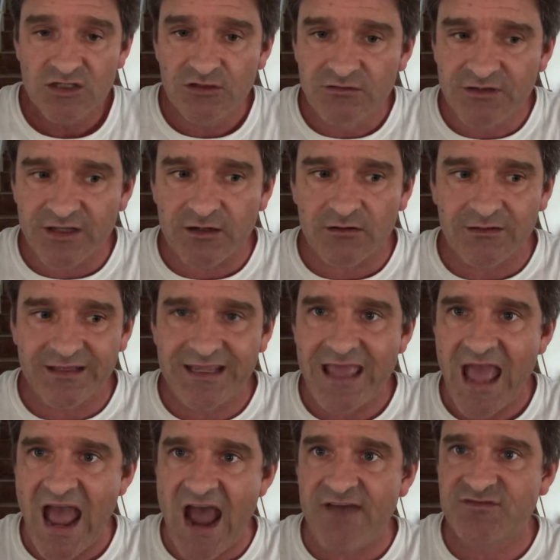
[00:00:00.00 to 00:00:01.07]
you literally
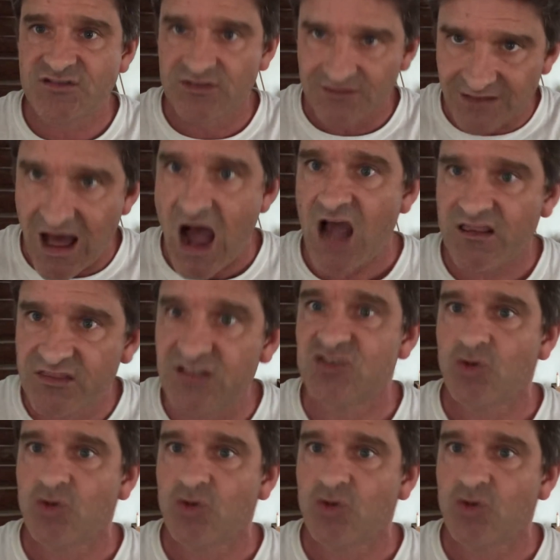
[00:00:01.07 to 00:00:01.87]
have to lock the